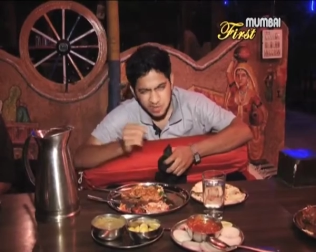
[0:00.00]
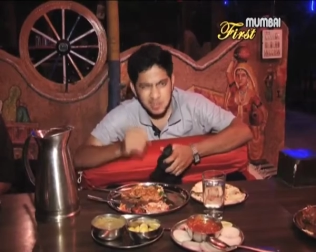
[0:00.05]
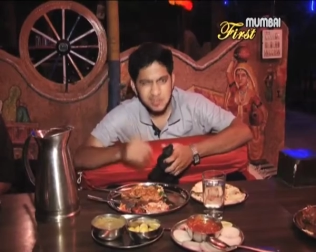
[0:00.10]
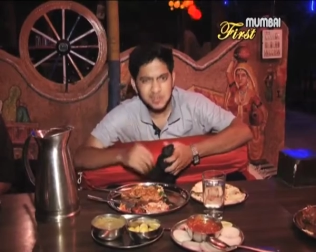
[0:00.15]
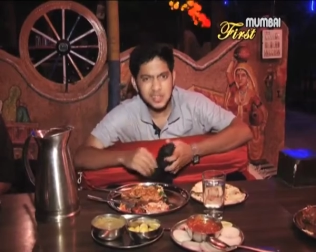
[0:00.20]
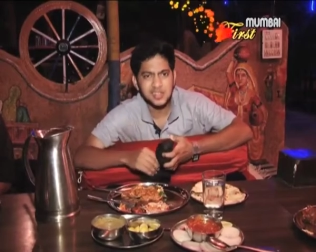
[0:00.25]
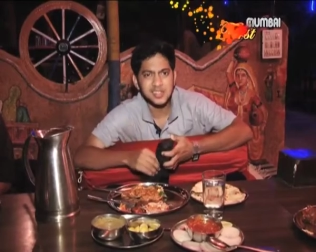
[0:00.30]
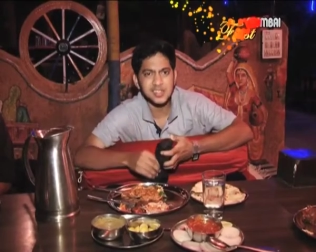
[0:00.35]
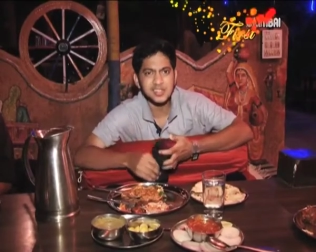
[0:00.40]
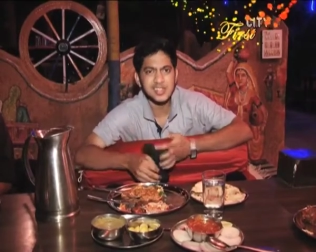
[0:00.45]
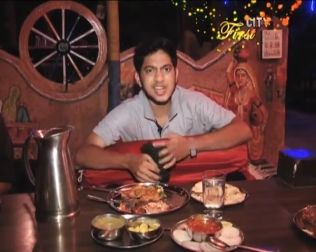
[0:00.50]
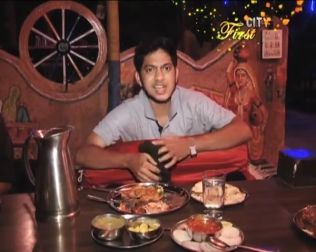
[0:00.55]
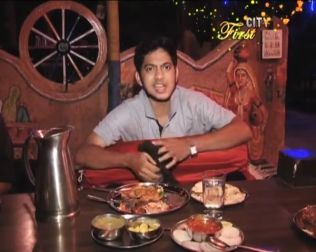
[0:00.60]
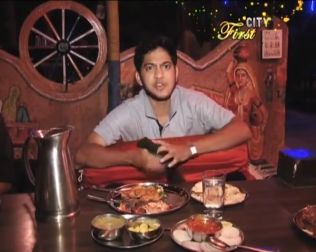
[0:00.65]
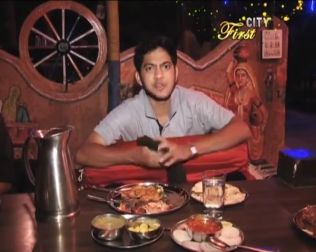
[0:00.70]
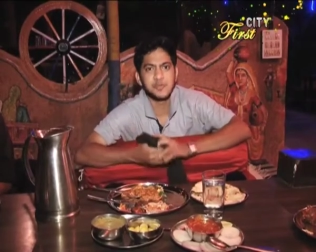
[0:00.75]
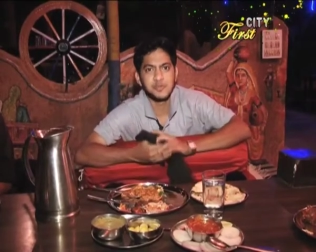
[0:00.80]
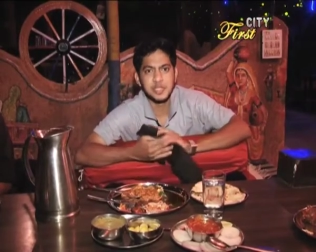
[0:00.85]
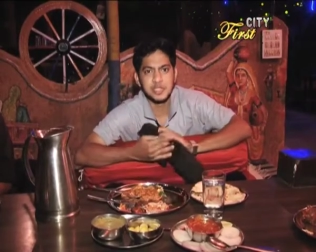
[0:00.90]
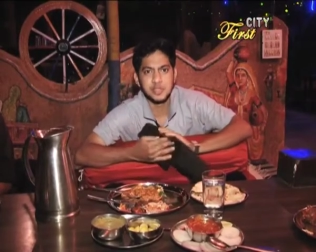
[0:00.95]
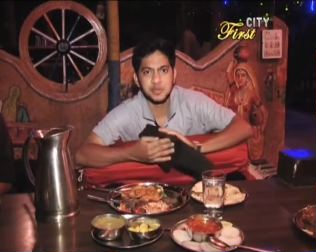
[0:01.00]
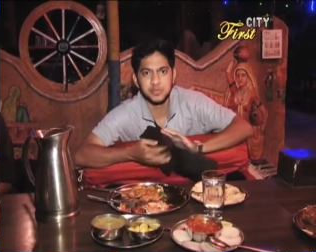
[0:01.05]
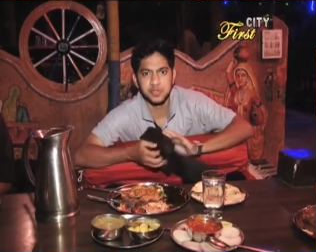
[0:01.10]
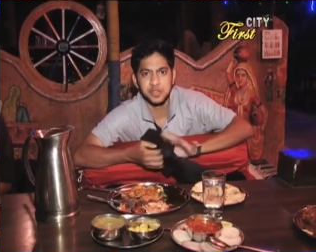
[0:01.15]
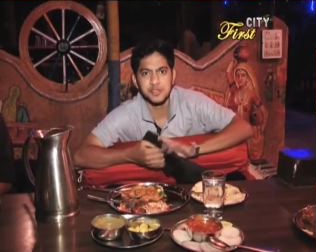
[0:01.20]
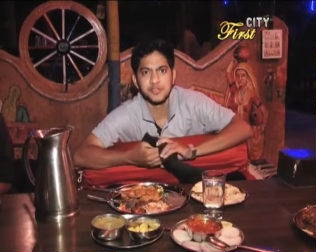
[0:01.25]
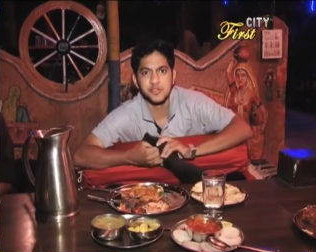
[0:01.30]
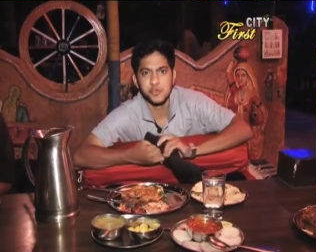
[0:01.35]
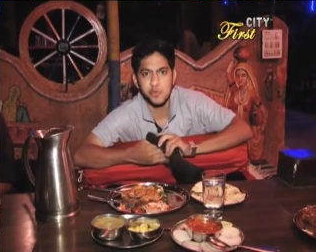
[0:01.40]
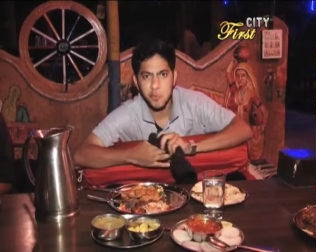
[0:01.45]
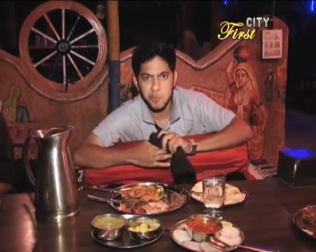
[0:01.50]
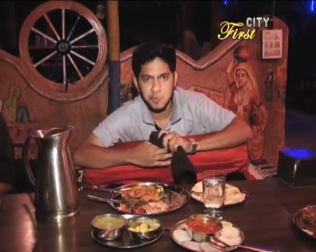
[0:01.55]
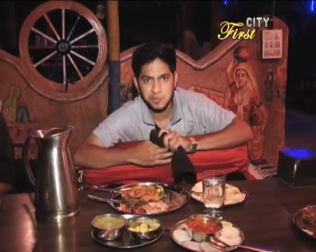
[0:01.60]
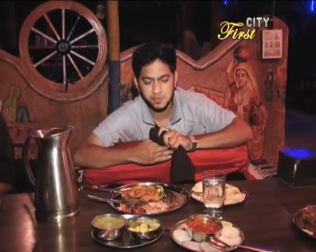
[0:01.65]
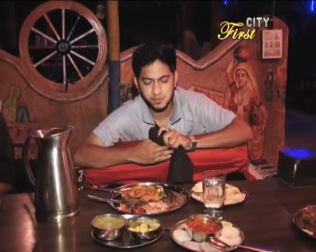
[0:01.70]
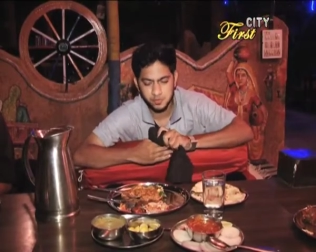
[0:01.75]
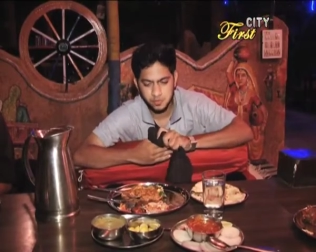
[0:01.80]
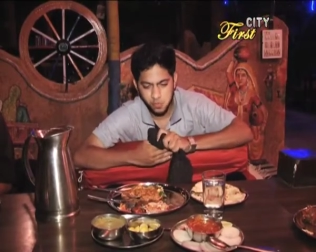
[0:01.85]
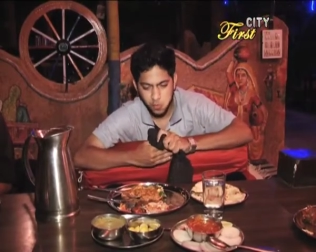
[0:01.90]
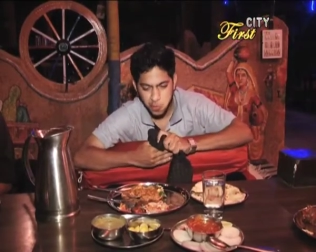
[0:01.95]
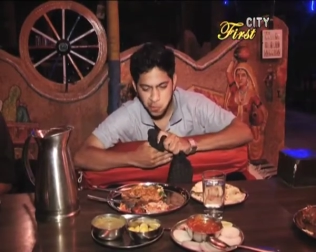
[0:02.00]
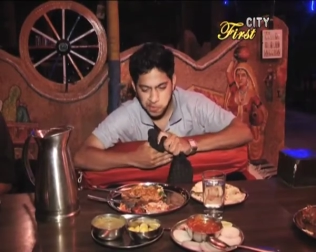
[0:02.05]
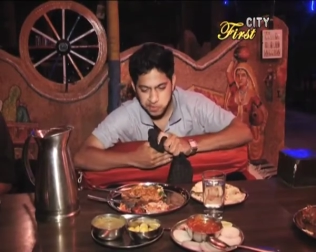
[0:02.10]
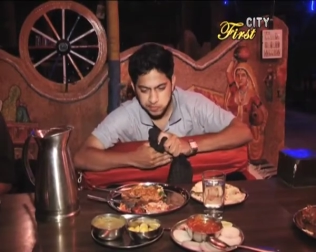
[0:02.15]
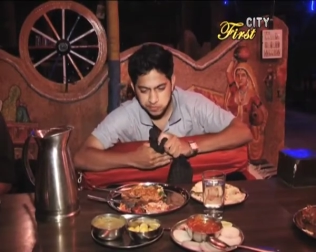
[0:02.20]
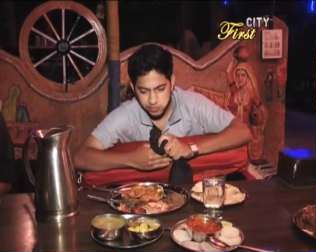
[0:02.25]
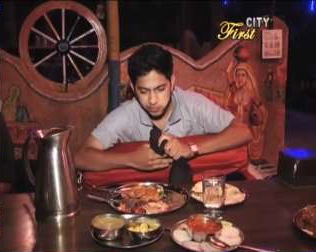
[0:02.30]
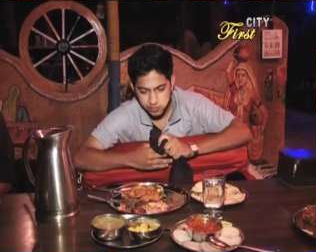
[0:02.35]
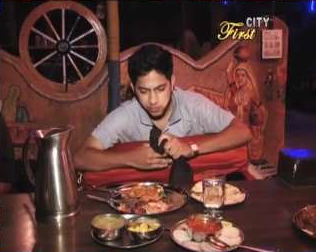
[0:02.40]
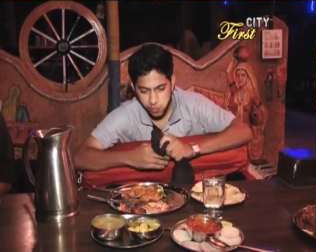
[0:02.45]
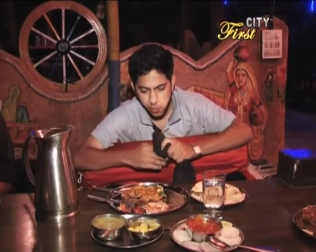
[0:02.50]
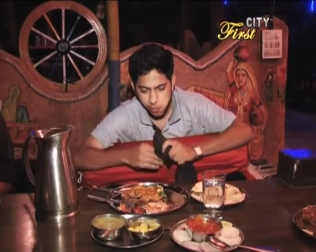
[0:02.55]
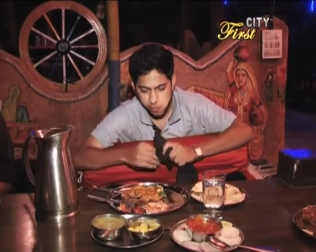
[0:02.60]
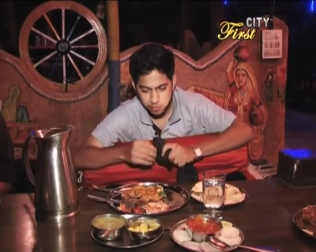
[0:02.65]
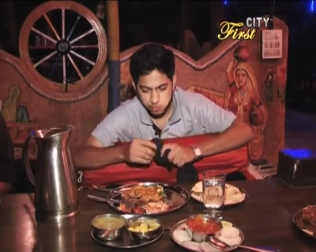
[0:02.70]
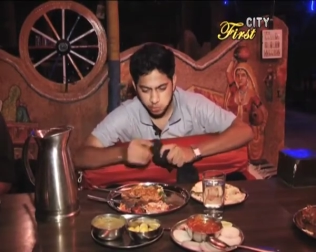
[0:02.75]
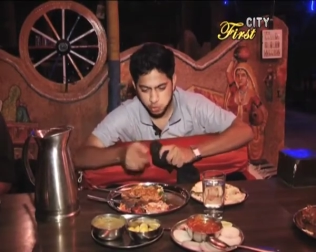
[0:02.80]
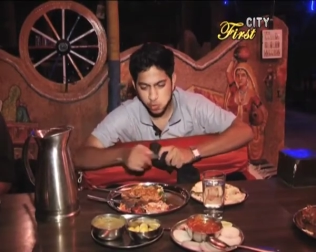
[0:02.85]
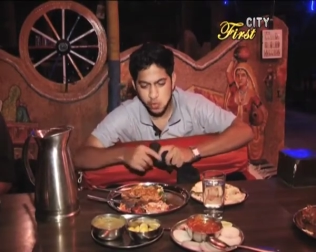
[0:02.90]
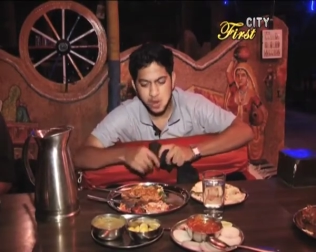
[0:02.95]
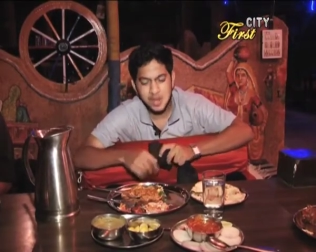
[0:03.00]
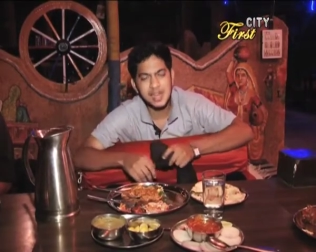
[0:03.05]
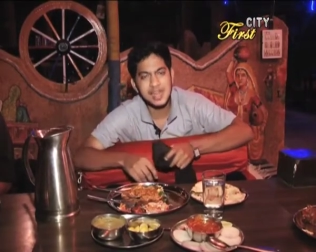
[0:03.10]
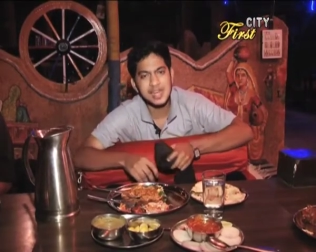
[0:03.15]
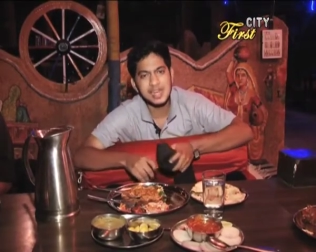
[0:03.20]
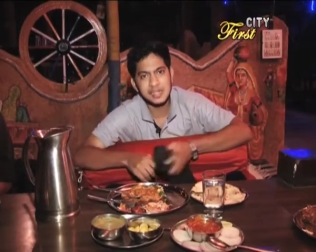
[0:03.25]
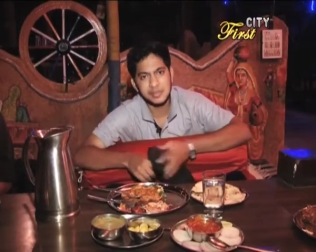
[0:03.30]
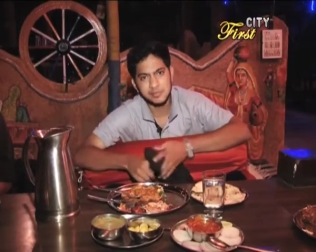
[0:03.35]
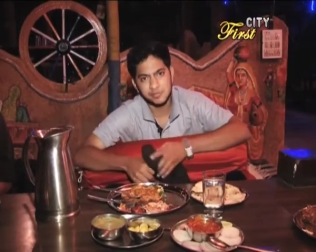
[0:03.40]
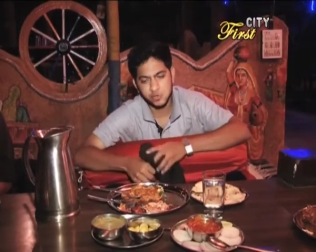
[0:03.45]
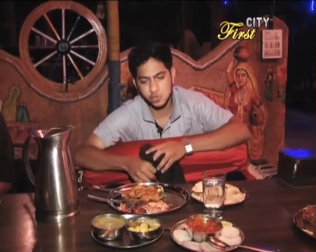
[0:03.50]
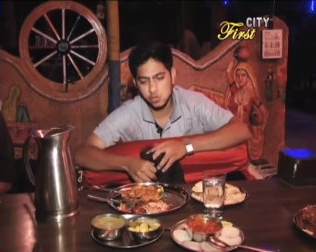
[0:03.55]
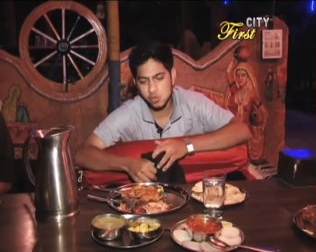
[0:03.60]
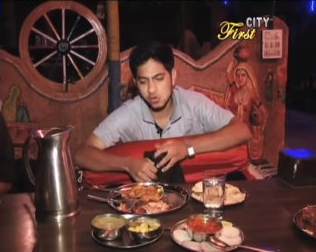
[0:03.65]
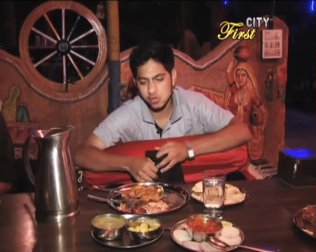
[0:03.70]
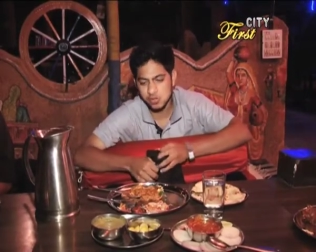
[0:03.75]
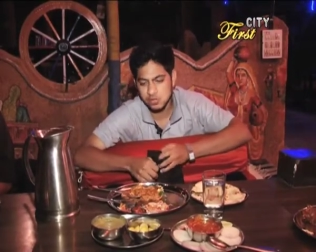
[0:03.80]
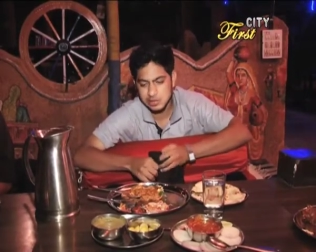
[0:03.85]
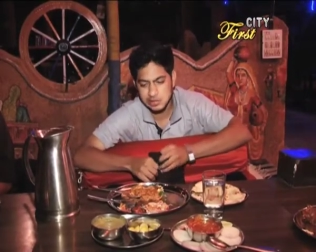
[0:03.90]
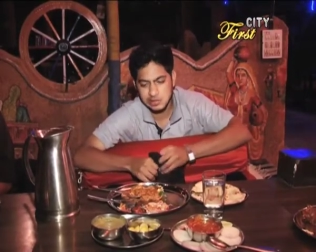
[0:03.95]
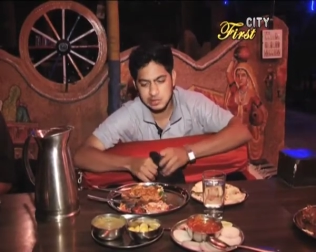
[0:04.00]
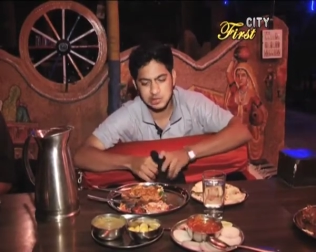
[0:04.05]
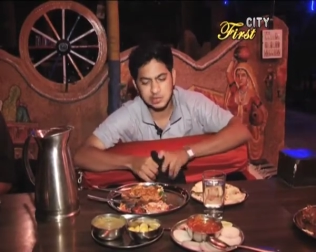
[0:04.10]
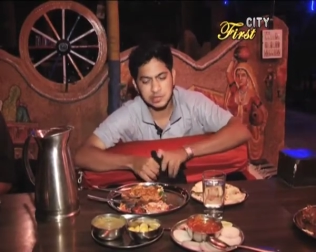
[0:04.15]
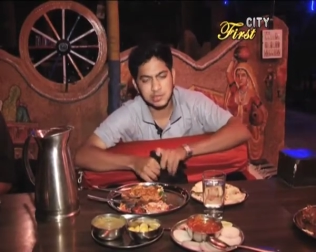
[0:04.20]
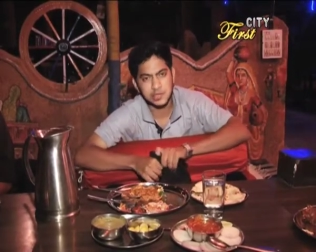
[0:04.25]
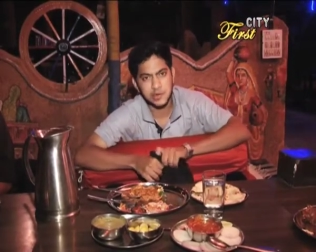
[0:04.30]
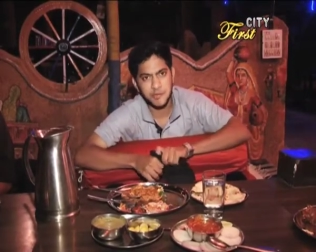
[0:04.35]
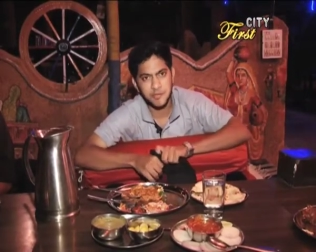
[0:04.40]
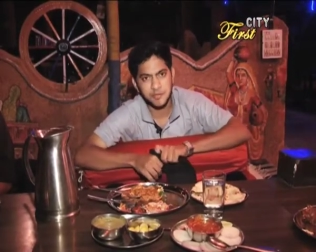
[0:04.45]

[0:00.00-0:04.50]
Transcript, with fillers: That's exactly what Pritam's gives you. So while I chew on these